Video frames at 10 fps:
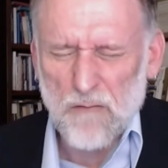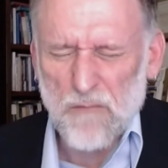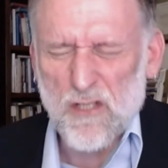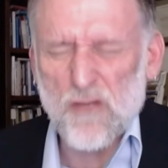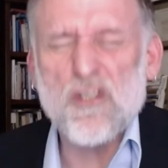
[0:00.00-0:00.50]

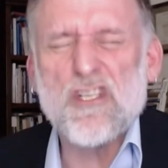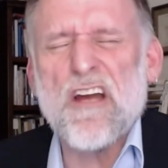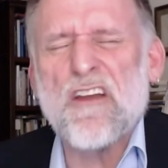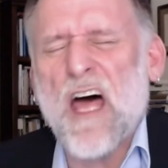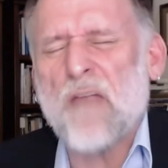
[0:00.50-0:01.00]
but you
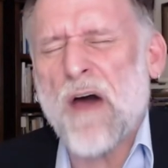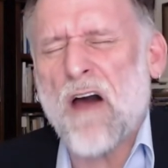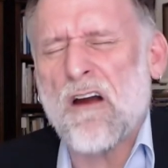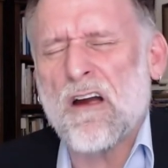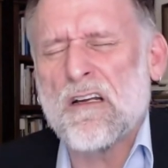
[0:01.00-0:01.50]
share that
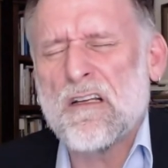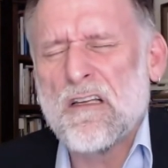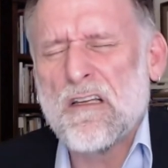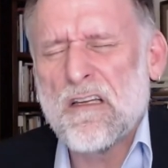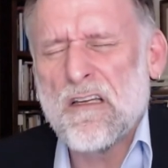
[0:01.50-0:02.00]
power
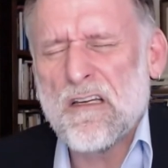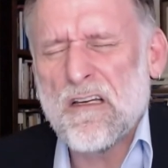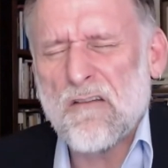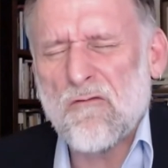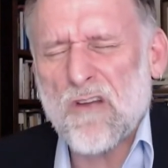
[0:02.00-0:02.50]

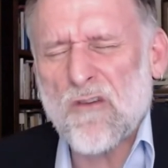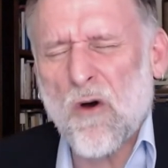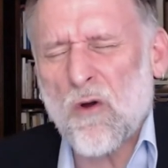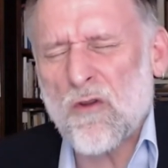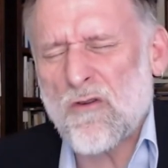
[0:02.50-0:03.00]
with
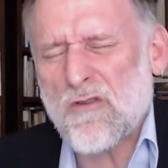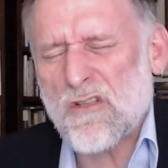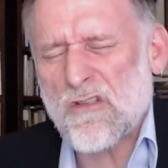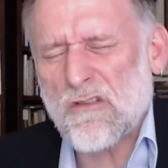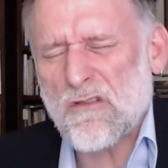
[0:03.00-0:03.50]
all
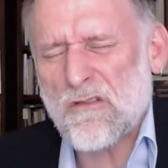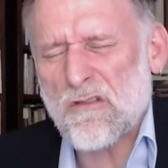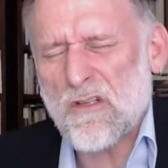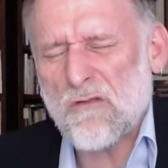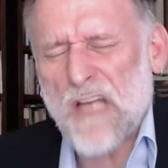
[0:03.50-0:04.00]
those
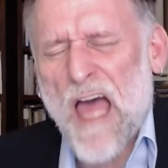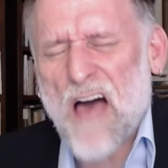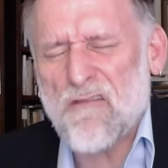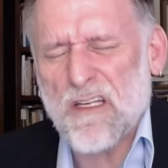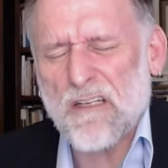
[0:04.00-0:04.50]
who would
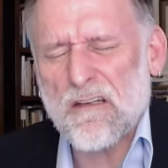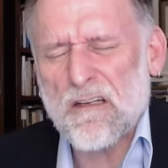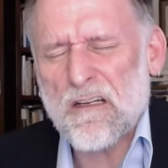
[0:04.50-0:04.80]
have it